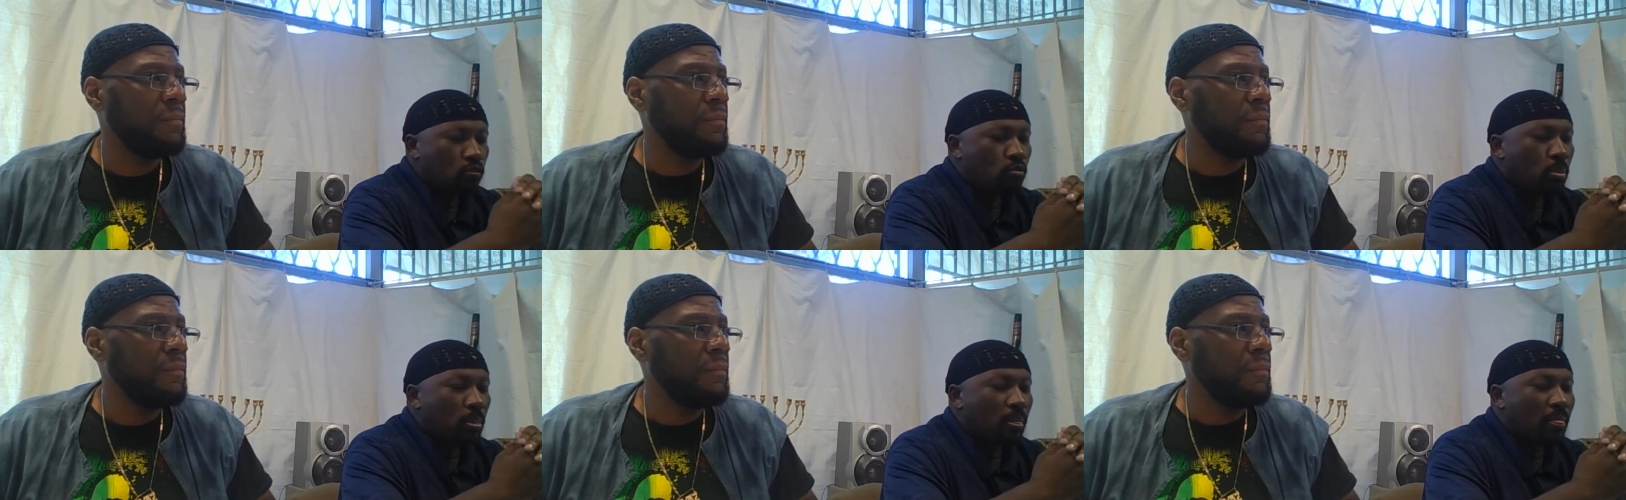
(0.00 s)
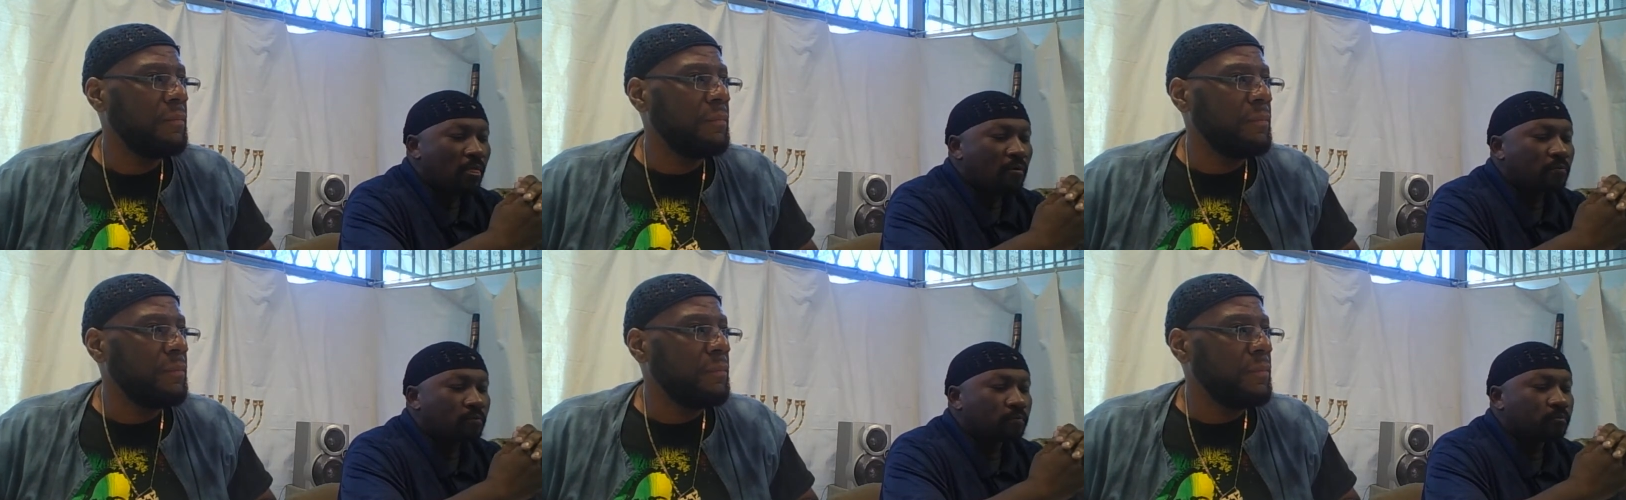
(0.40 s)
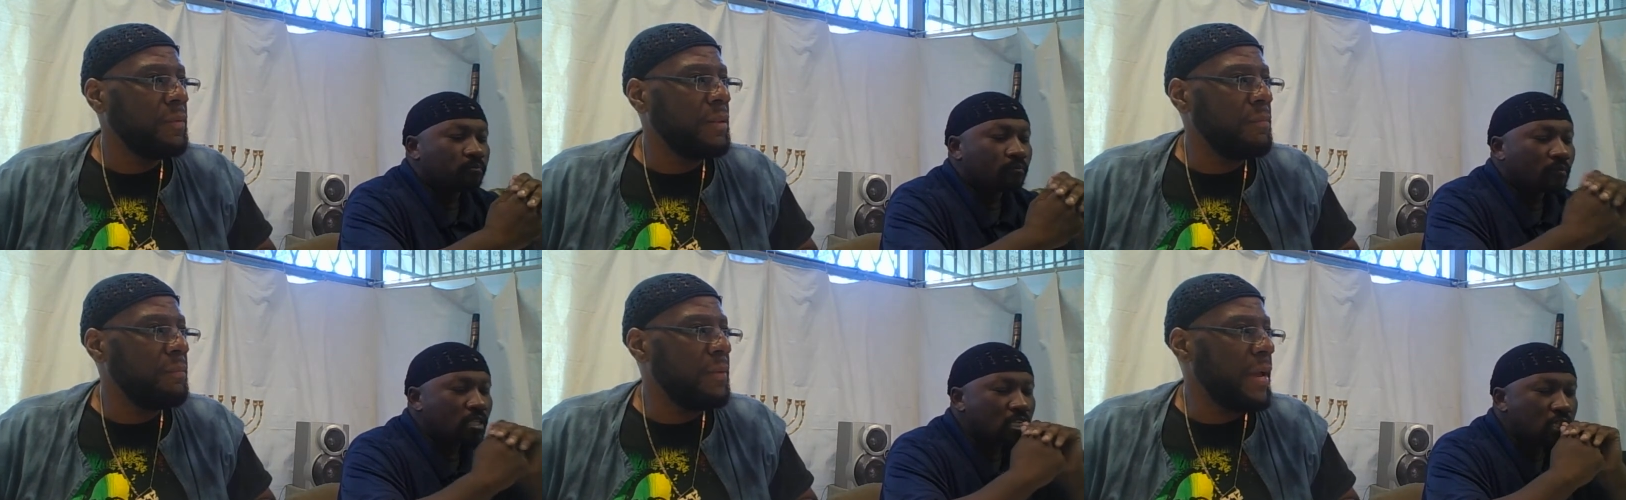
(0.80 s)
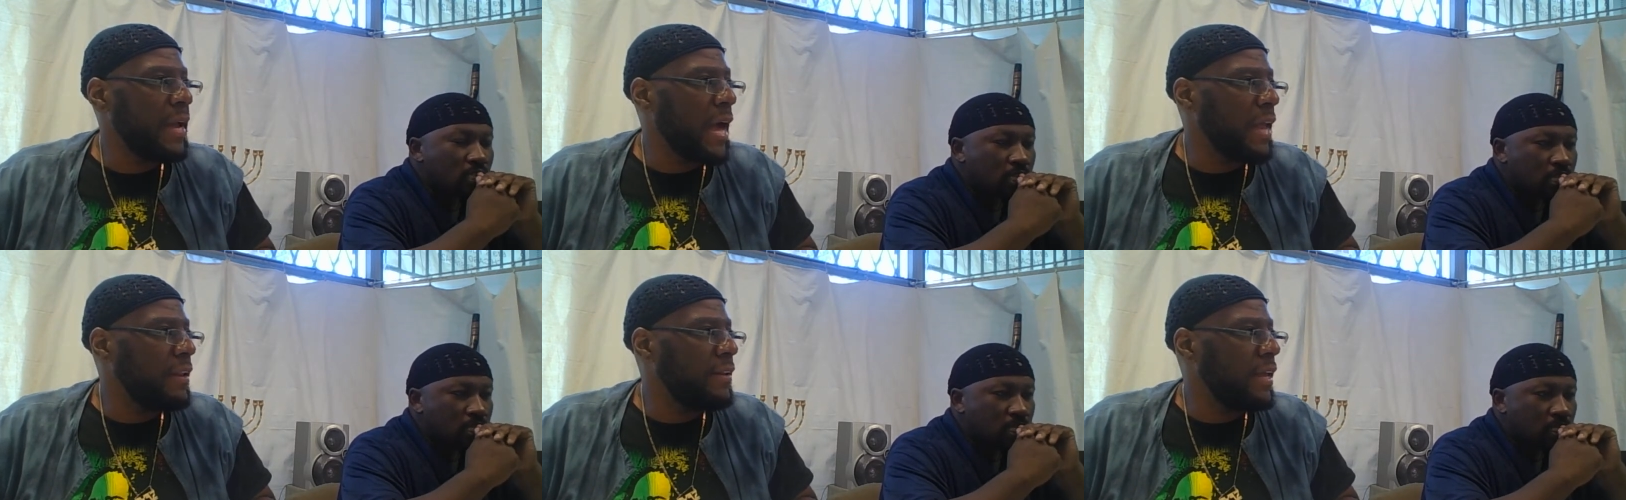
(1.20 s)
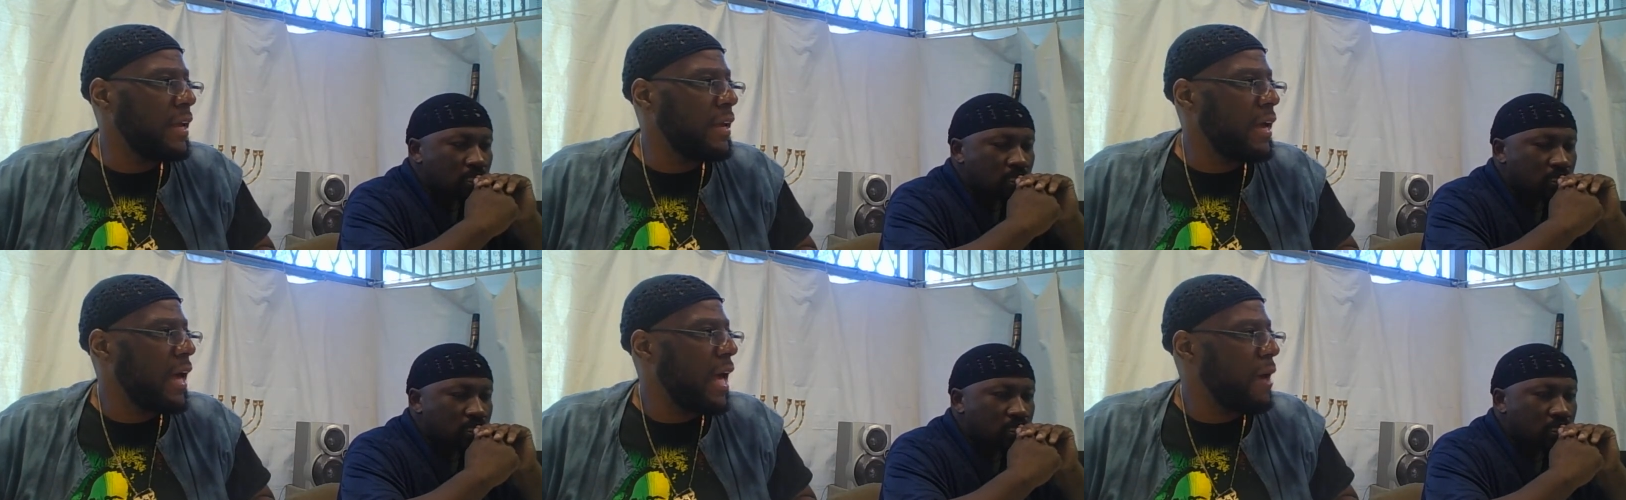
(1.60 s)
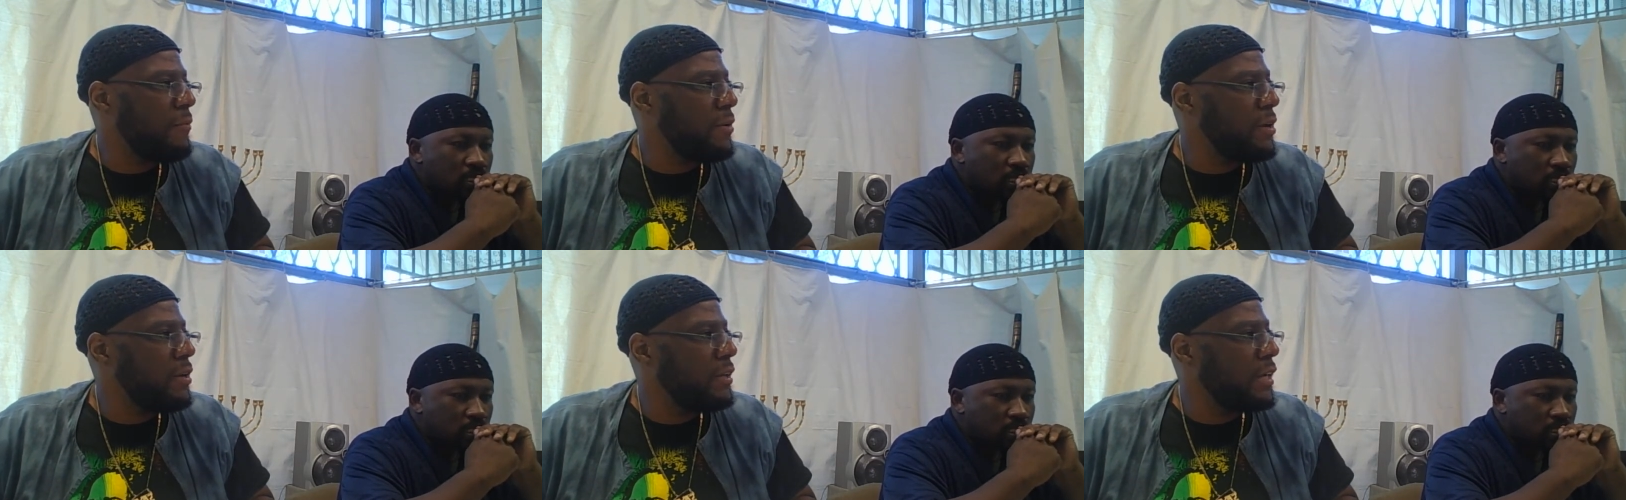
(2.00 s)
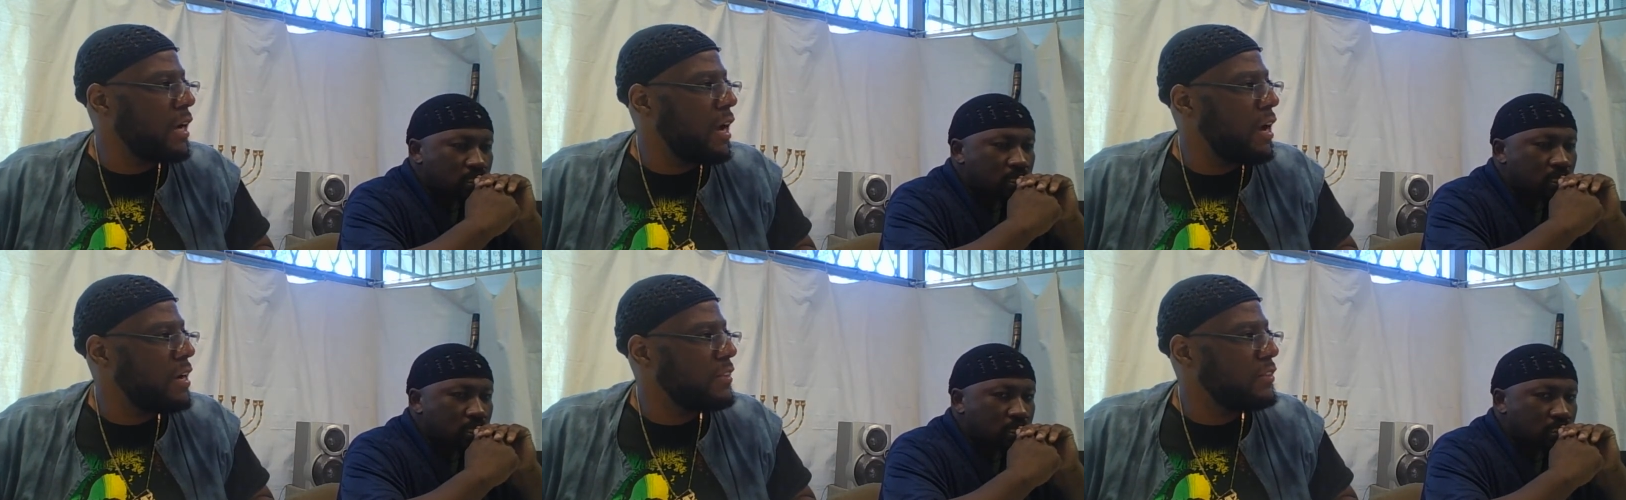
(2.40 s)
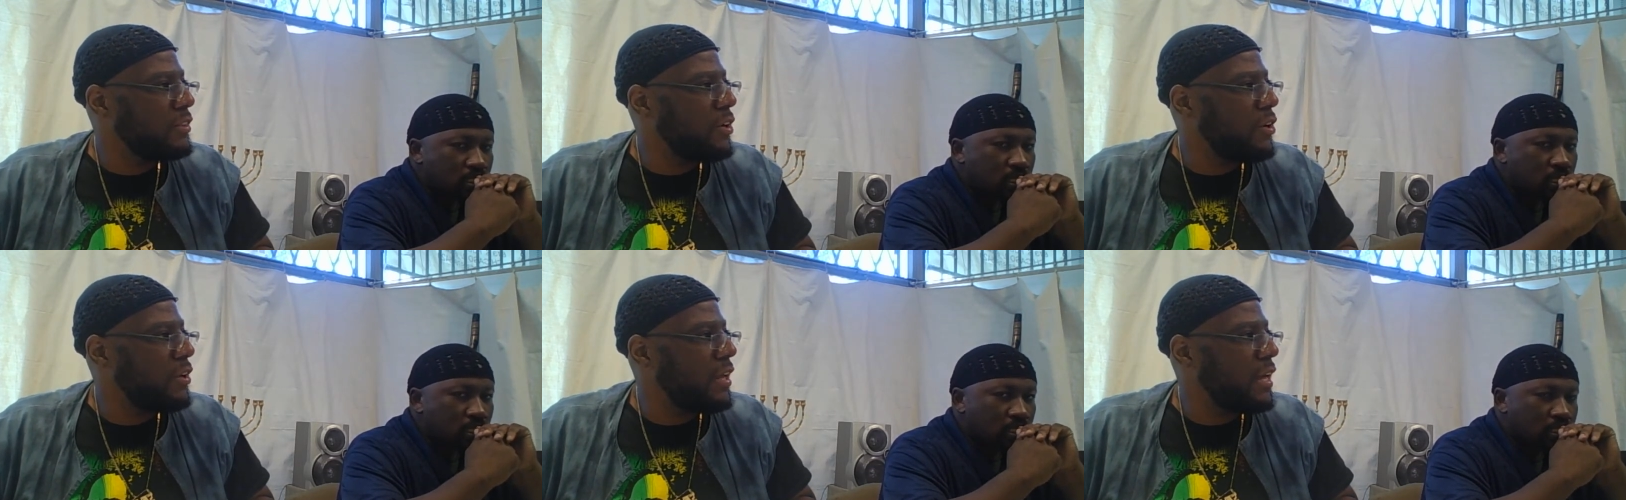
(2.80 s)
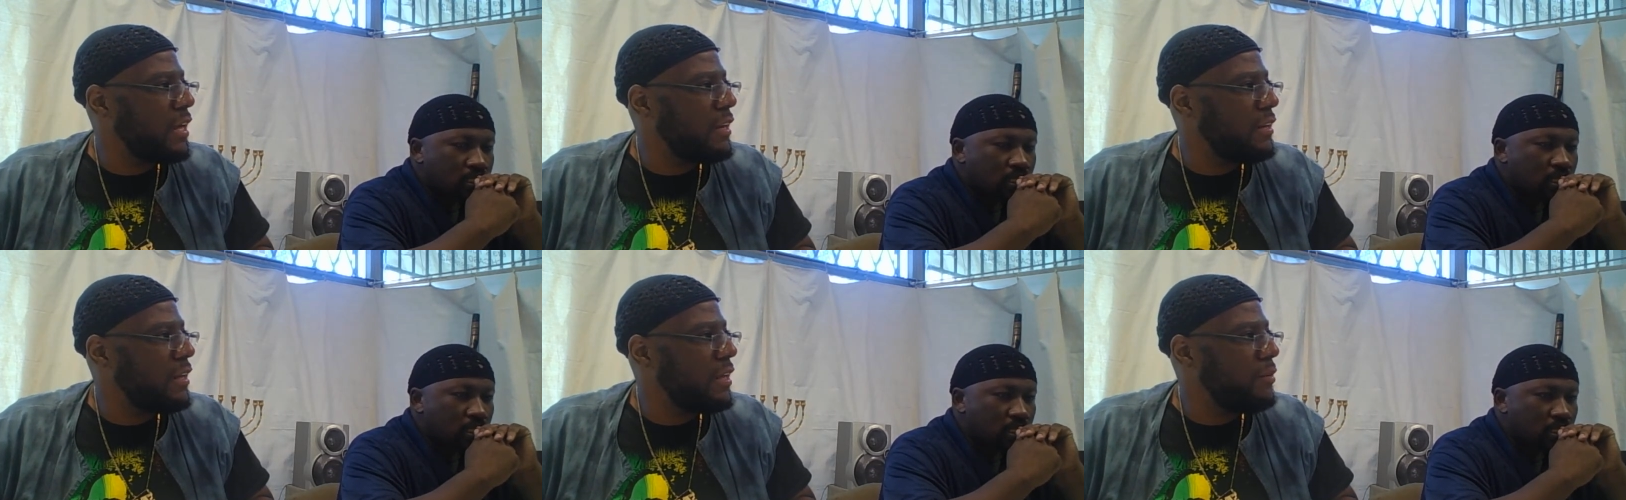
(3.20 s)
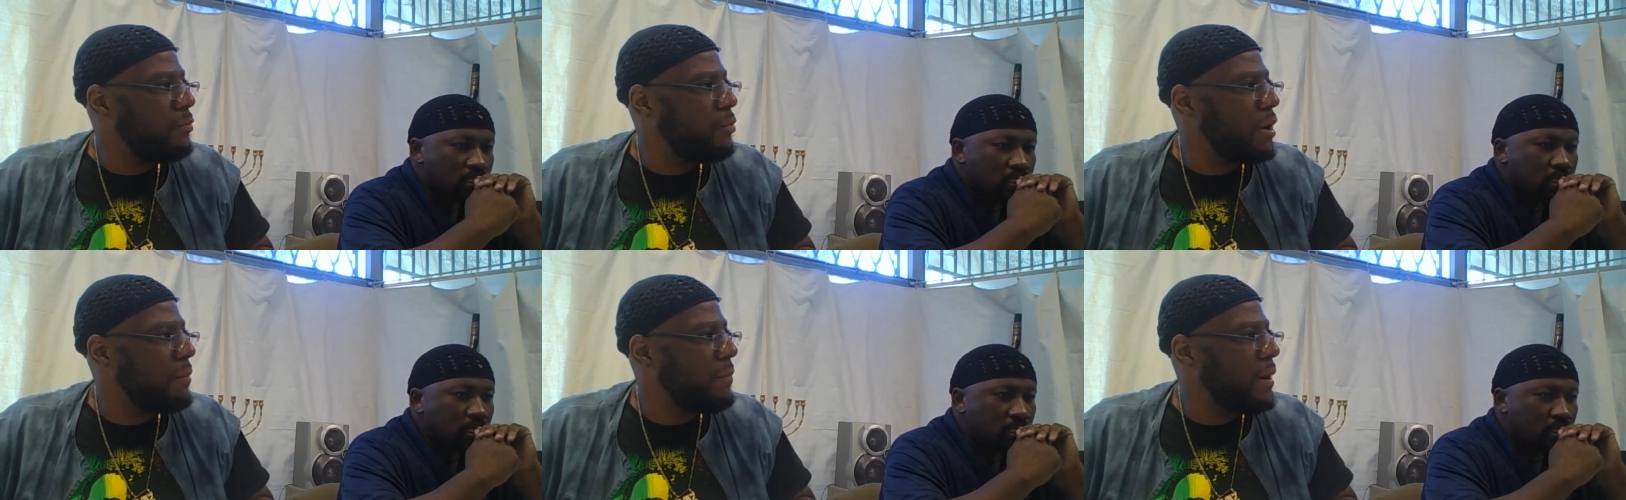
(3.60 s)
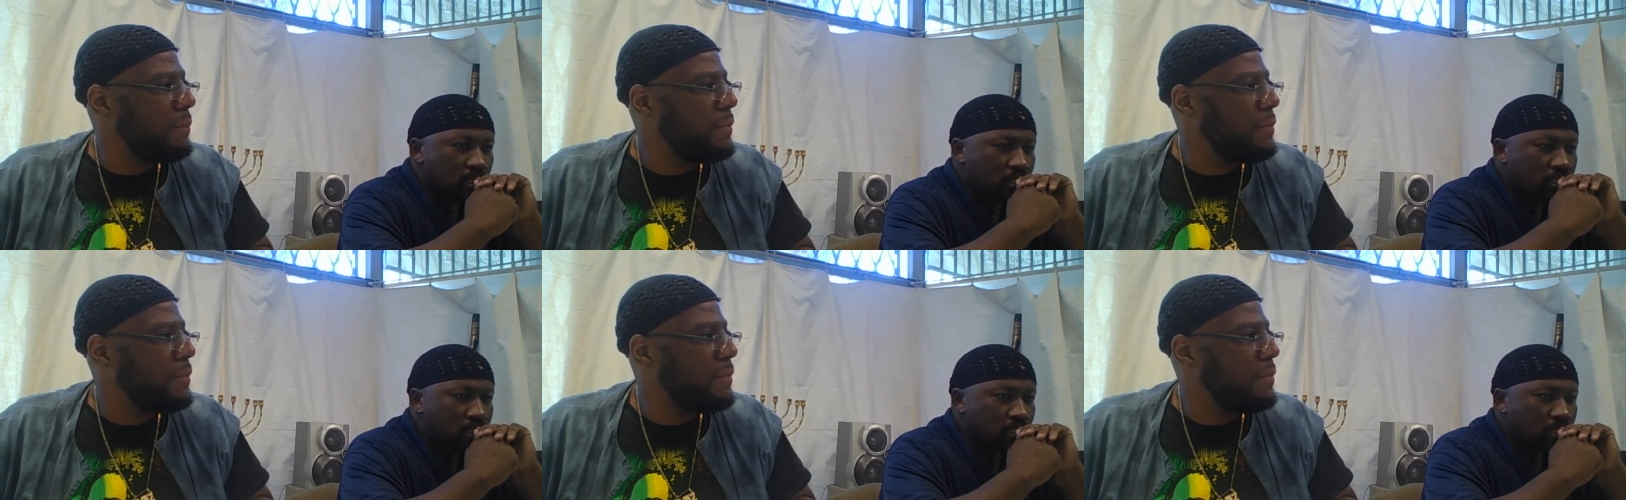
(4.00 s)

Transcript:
Speaker 1: One. They got they how are you in the concert and and what my